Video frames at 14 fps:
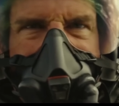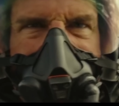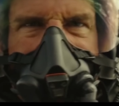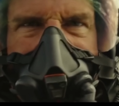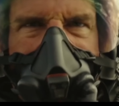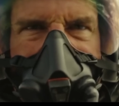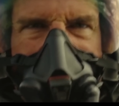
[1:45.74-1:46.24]
With
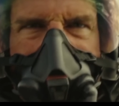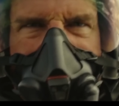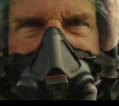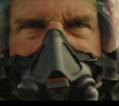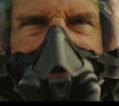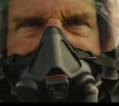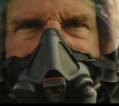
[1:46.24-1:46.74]
all due
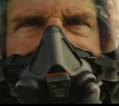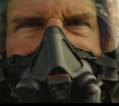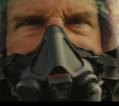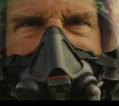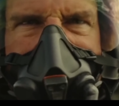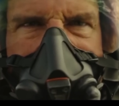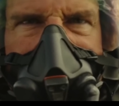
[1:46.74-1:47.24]
respect, sir,
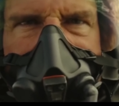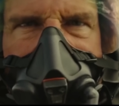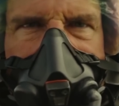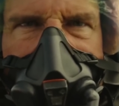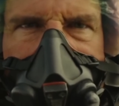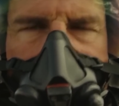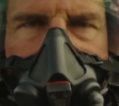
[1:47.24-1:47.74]
I'm
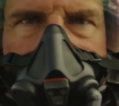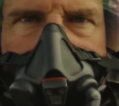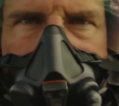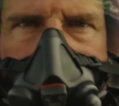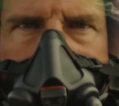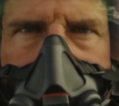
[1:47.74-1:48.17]
not a teacher.